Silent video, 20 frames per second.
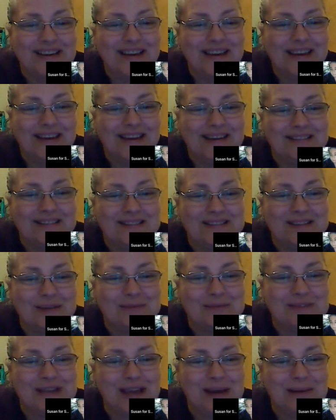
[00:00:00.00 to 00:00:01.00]
and
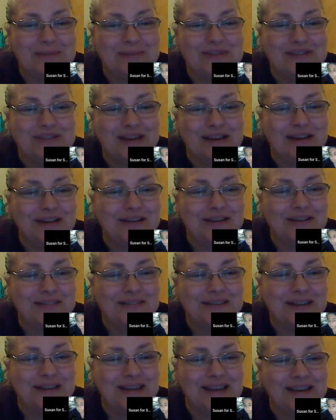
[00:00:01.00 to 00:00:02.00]
sometimes
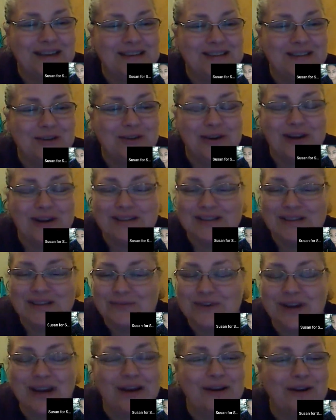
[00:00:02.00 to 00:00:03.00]
it gets aggressive
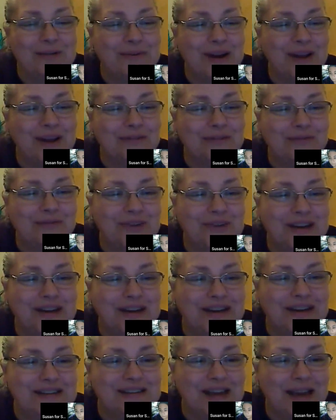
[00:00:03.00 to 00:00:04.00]
around
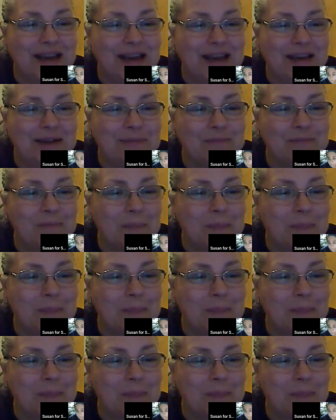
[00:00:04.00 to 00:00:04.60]
feeding time.